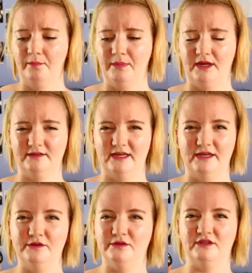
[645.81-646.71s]
because I
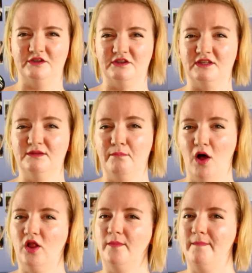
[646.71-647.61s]
use such a
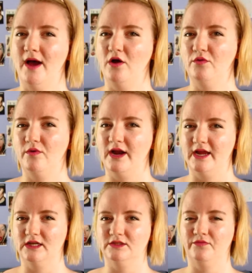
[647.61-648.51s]
small amount when
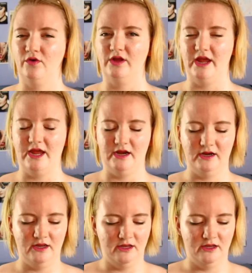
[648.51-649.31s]
I exfoliate.